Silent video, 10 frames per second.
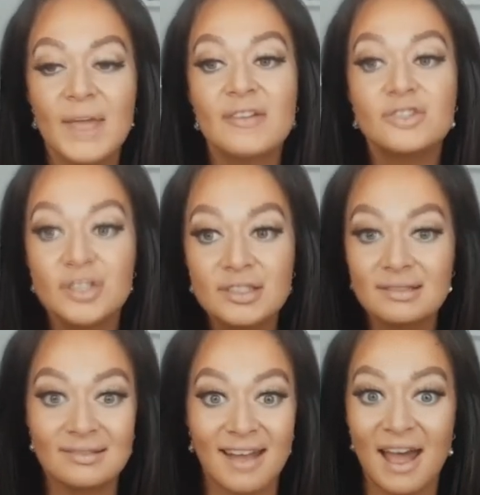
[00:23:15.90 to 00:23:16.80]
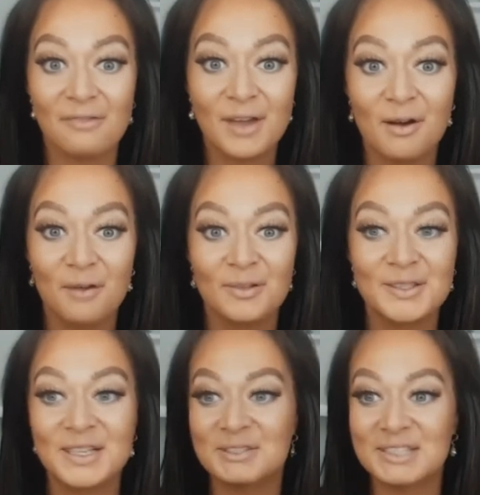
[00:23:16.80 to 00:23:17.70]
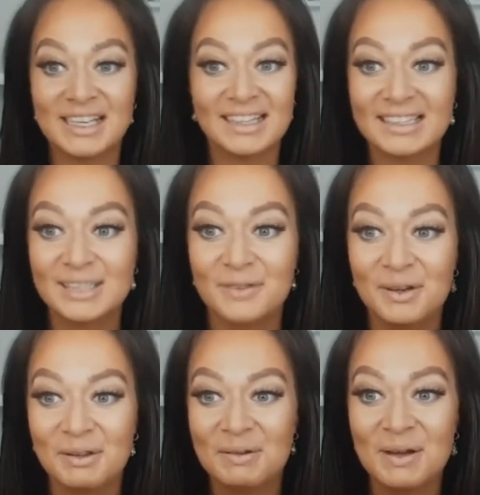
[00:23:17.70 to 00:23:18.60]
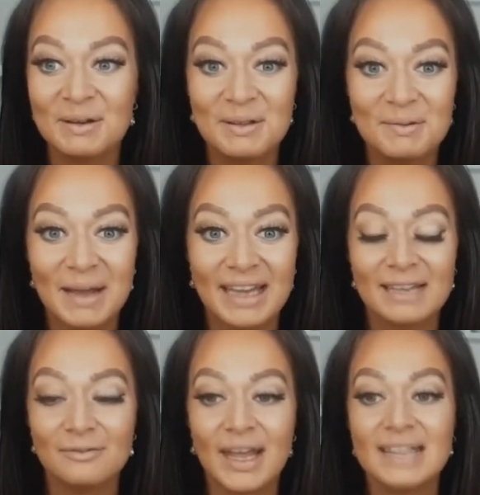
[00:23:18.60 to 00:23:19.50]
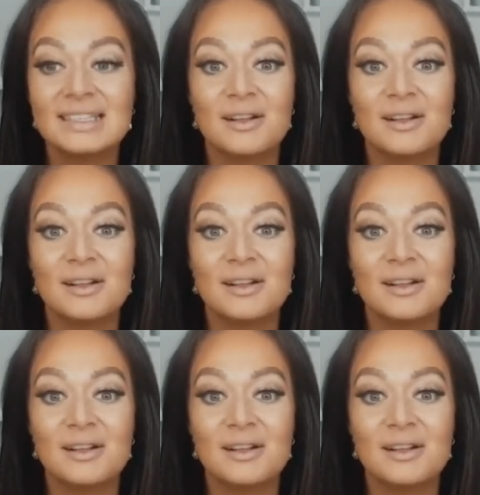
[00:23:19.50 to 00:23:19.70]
And just have that conversation, get that stuff out of the way in advance,